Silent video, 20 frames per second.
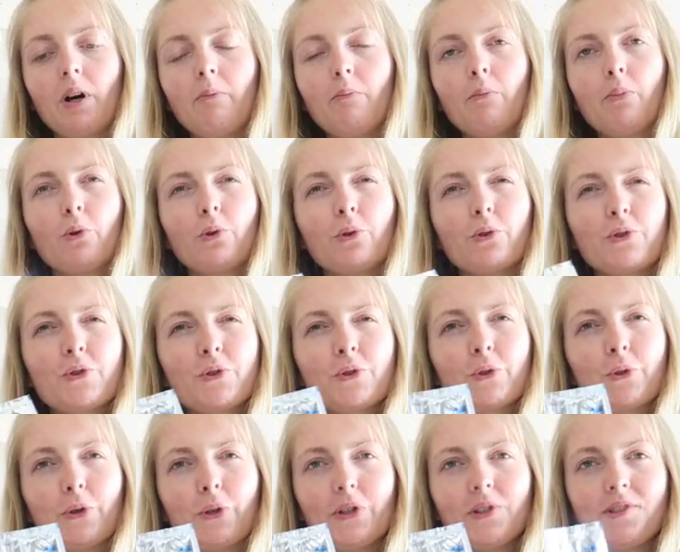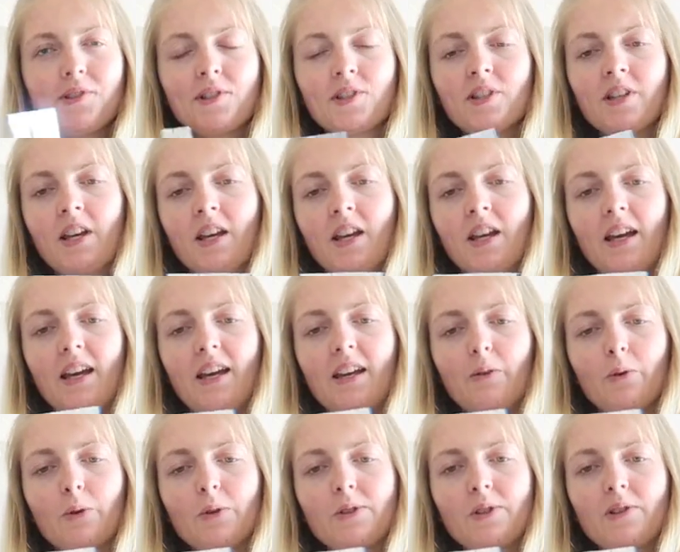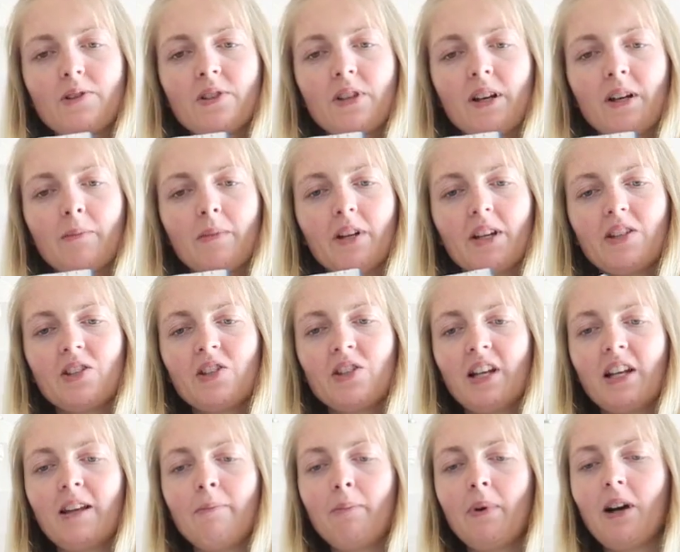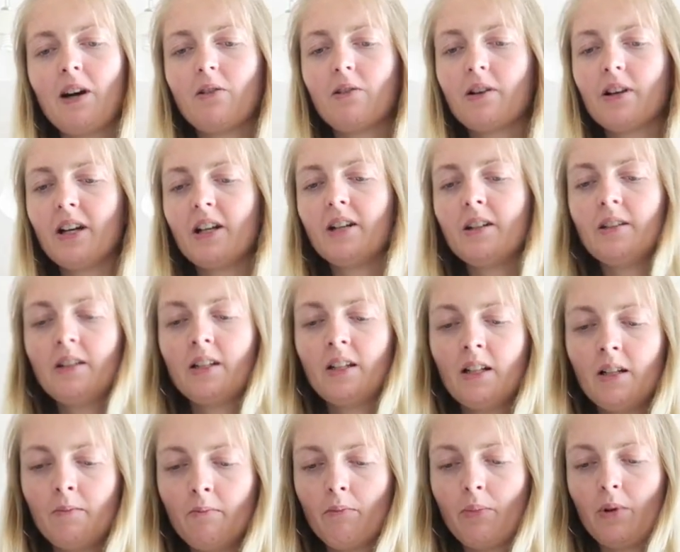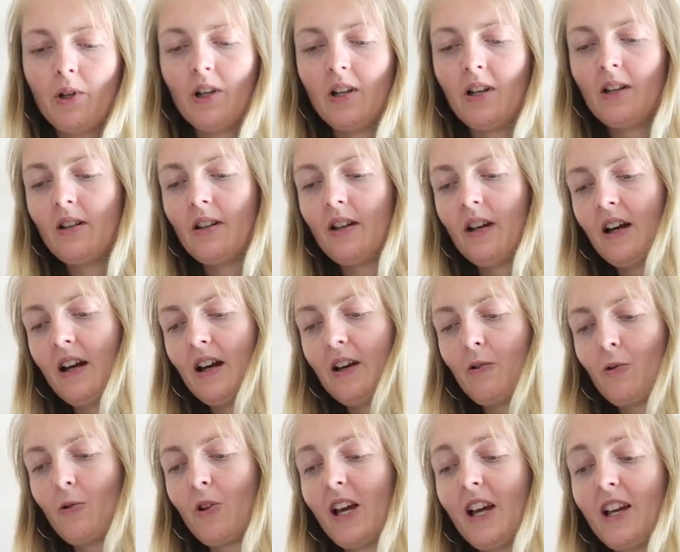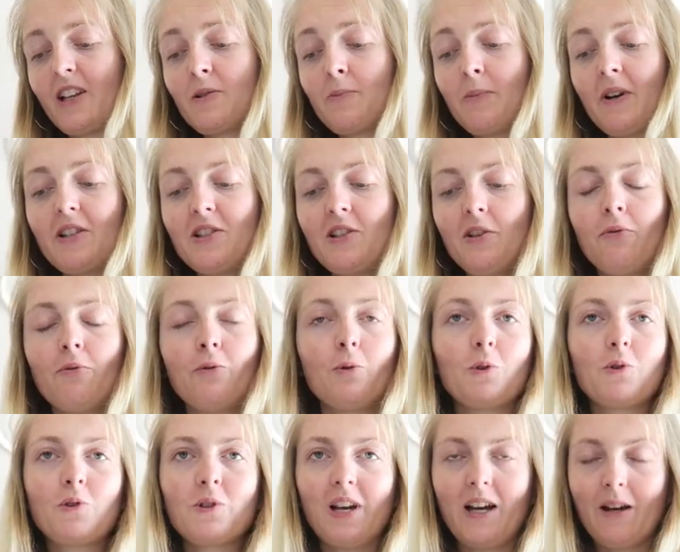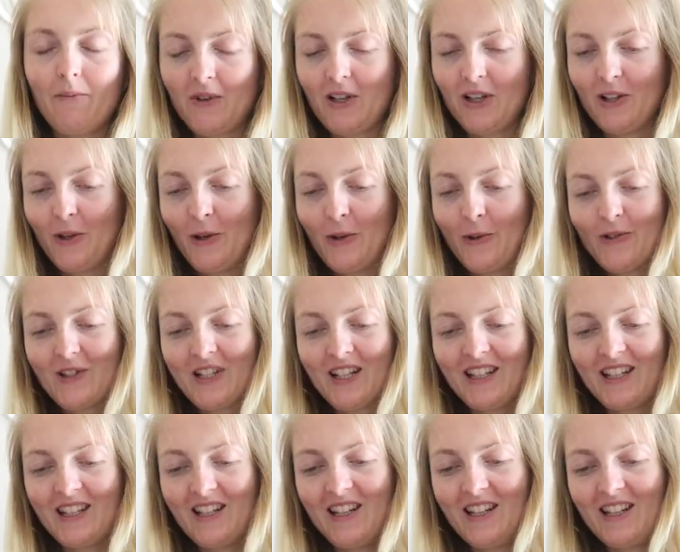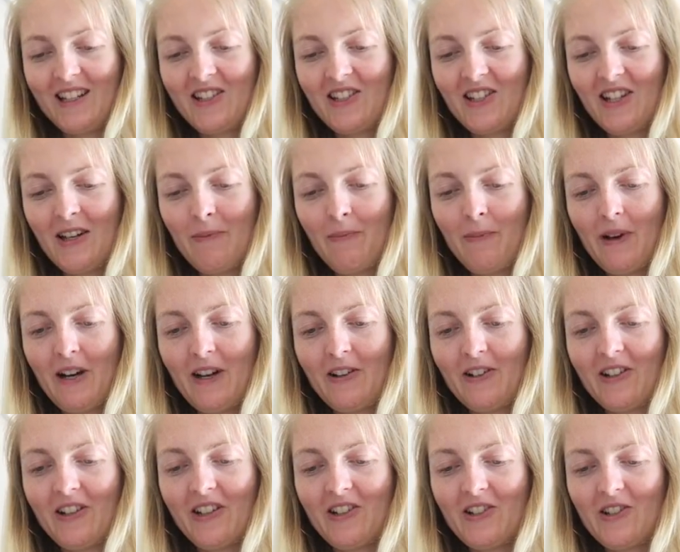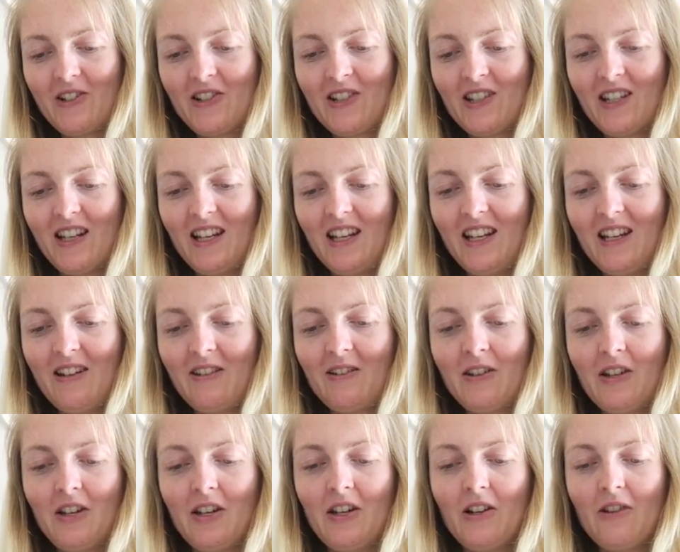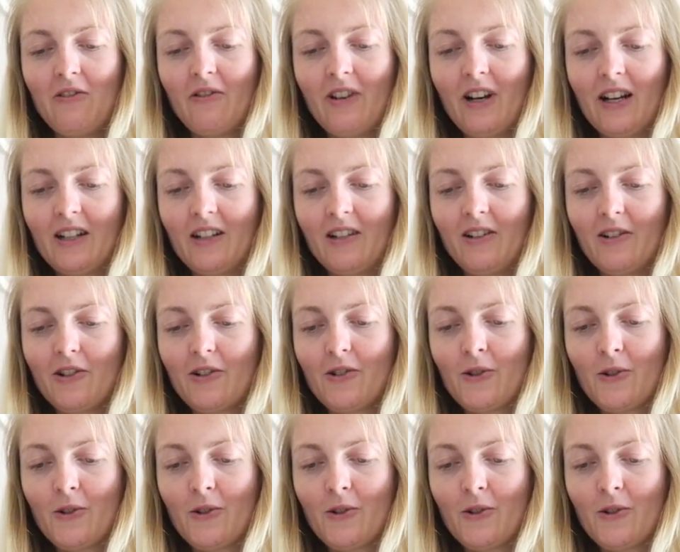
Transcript: bamboo sauce and also some chili powder, but I don't like spicy food, so I'm not using the chili powder, just the regular